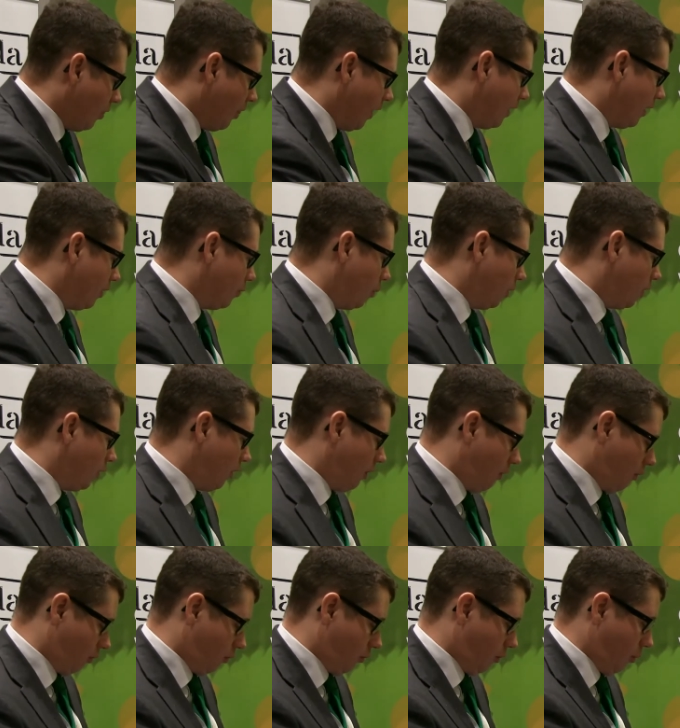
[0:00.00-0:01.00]
that is what it
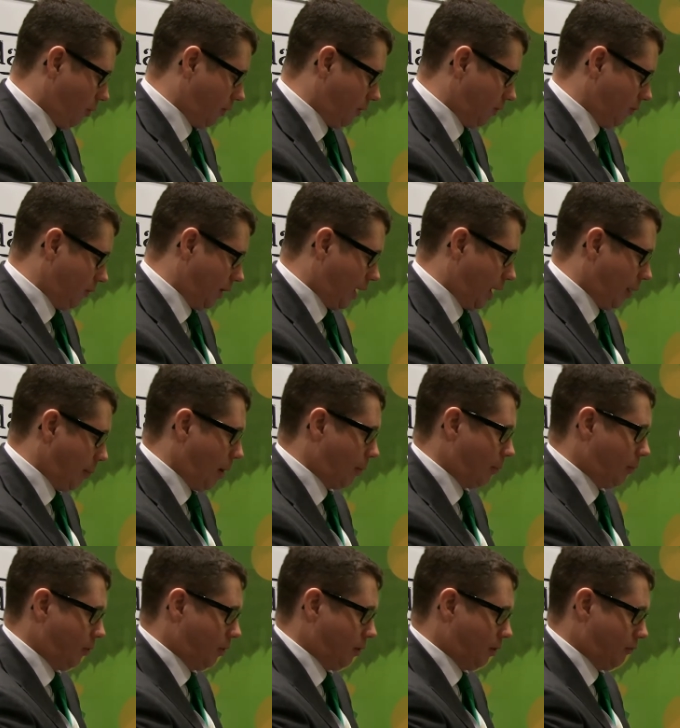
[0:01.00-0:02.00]
is. So, we, we came
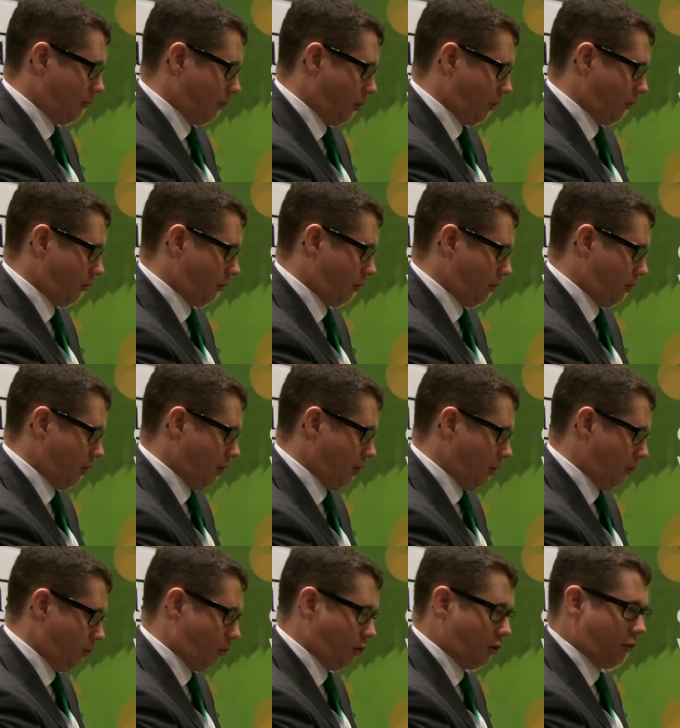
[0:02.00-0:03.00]
up with the first
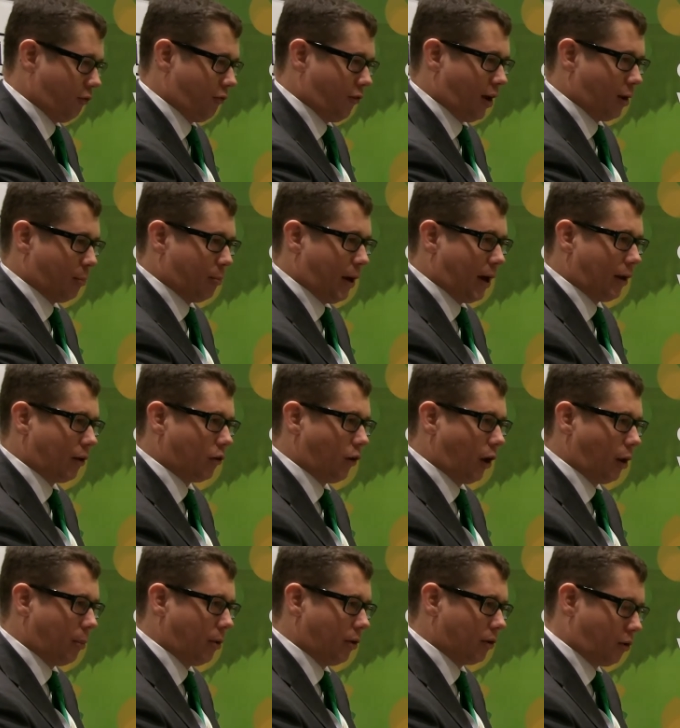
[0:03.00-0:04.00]
certified
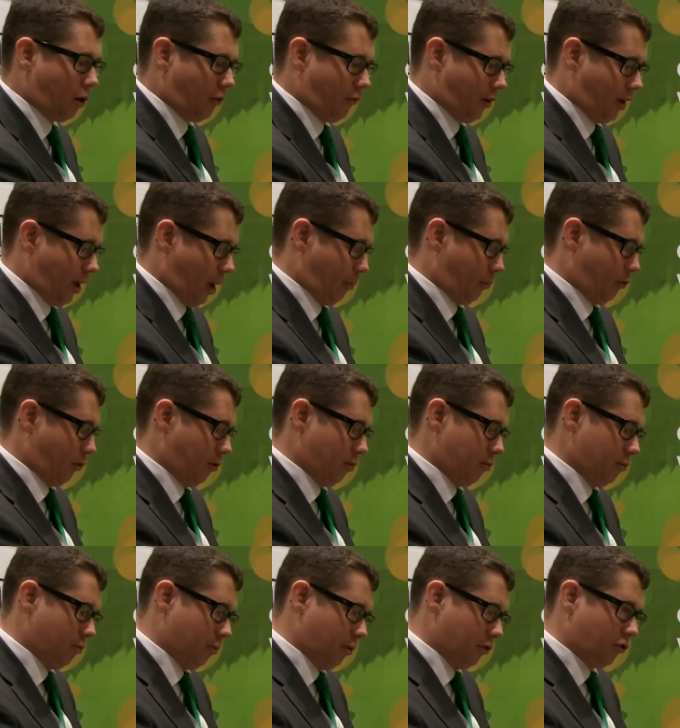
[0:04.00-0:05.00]
biodegradable coffee capsule,
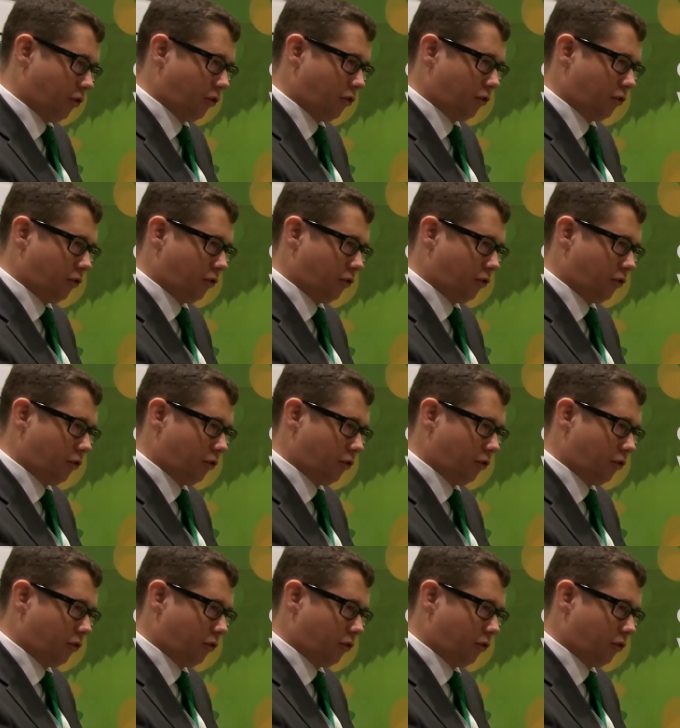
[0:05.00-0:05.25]
which,